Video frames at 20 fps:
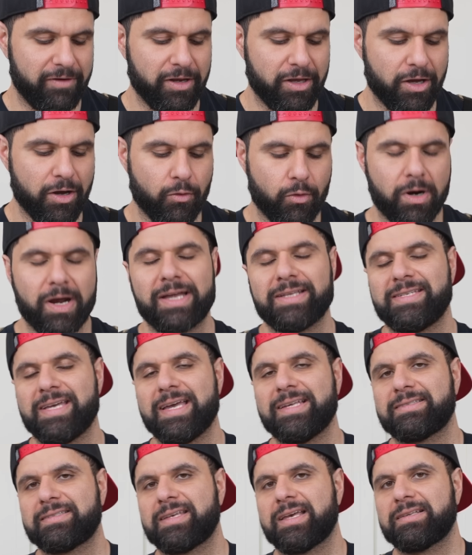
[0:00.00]
video where I
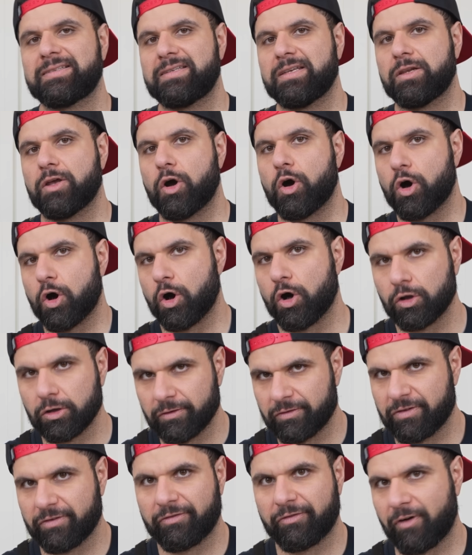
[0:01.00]
taste tested all
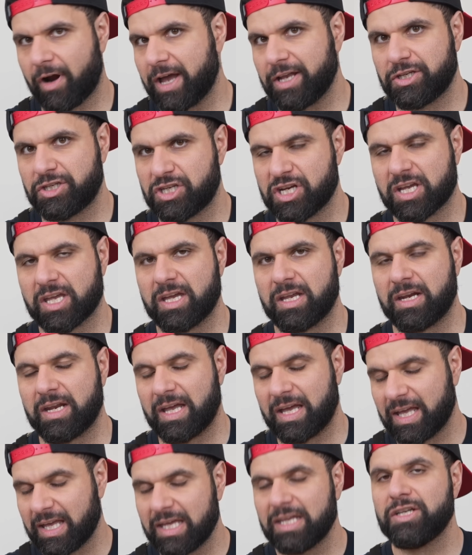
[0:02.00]
of the fried chicken
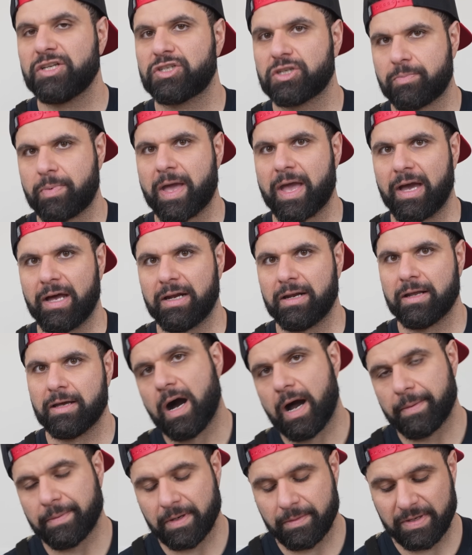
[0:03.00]
in Japan.
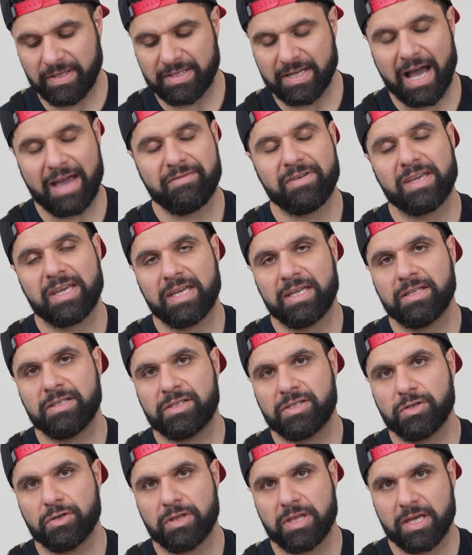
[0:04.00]
I'm gonna be diving
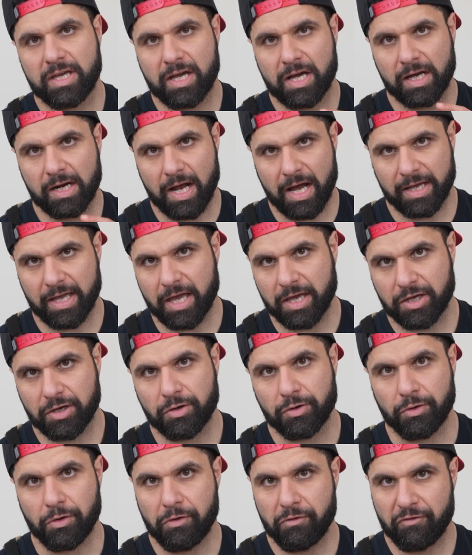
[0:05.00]
into the
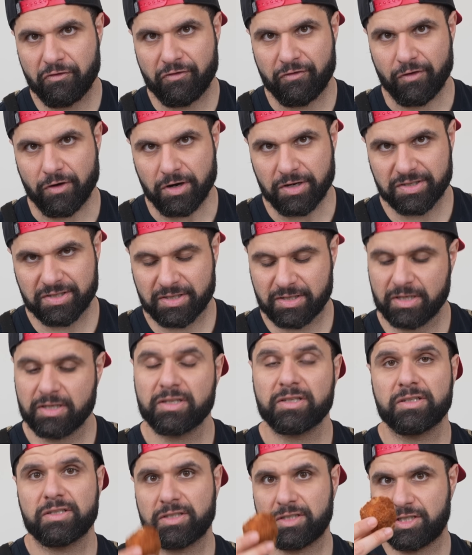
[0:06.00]
karage-kun first.
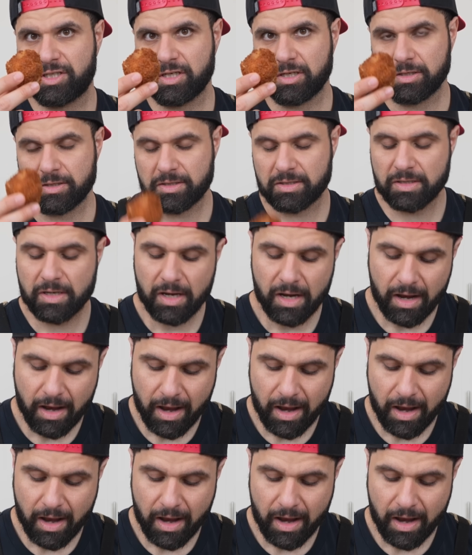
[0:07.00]
Cheers.